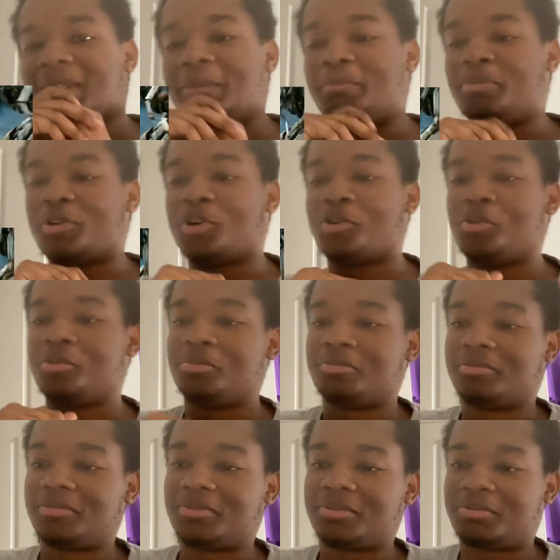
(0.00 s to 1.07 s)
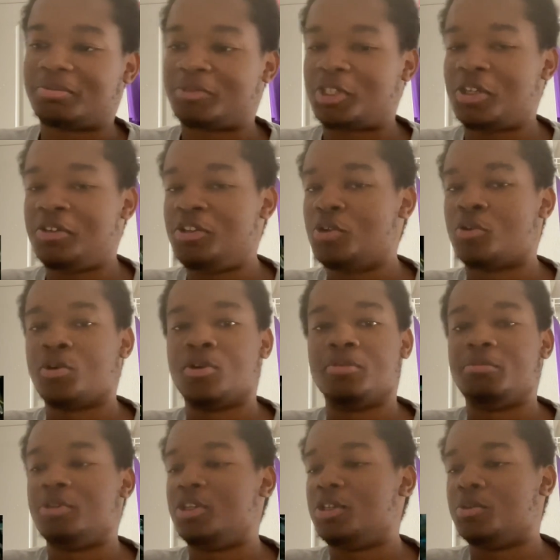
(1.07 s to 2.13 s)
Bro. 10-year-old
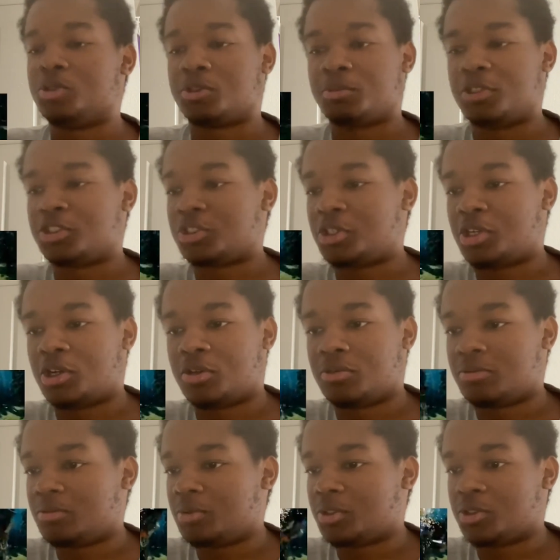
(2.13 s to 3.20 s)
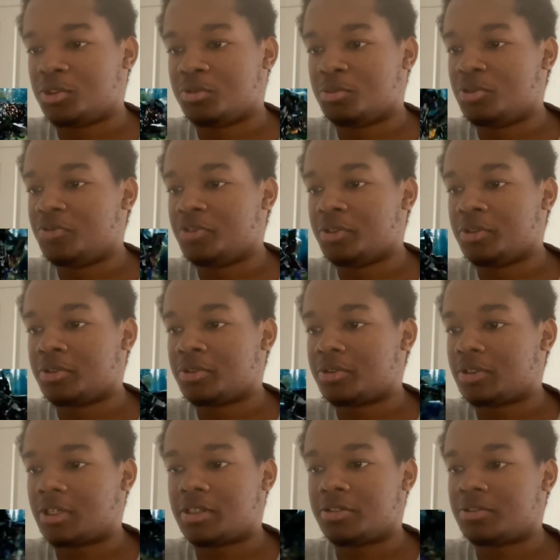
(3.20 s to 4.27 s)
me was missing out with these movies,
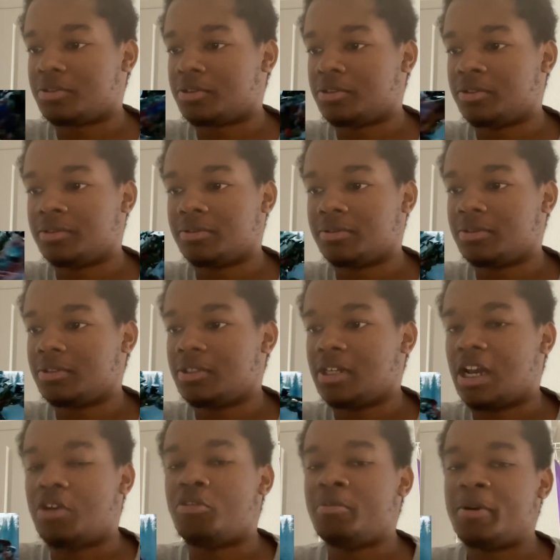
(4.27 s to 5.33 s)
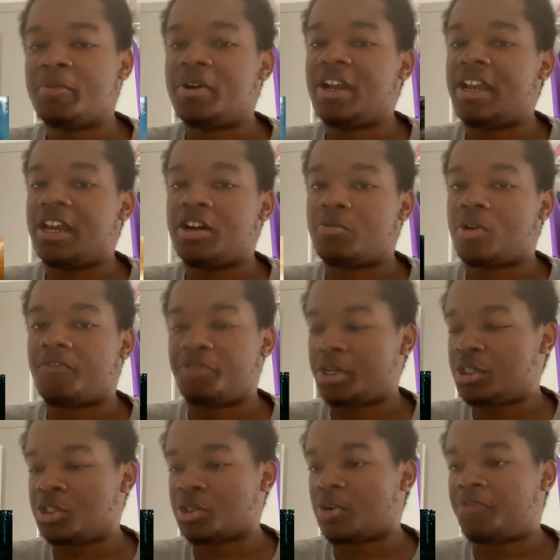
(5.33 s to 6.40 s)
honestly. I remember I had a
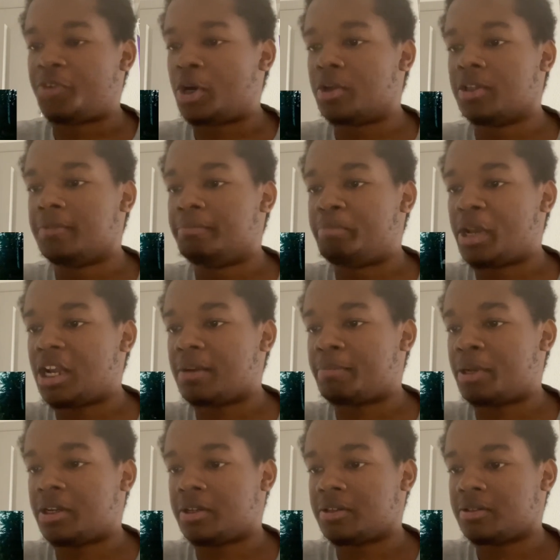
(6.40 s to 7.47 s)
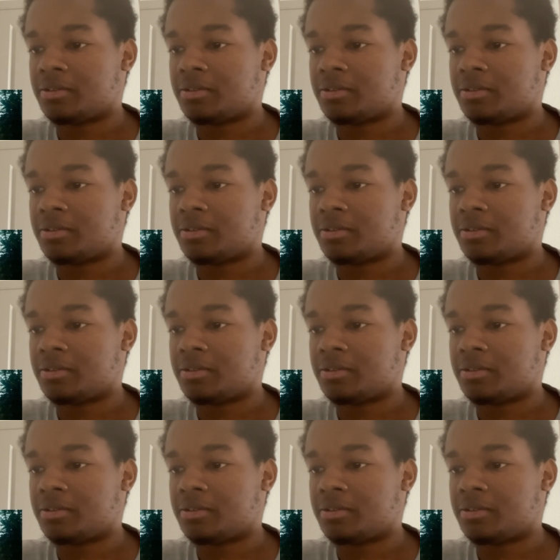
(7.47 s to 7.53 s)
Revenge of the Fallen backpack.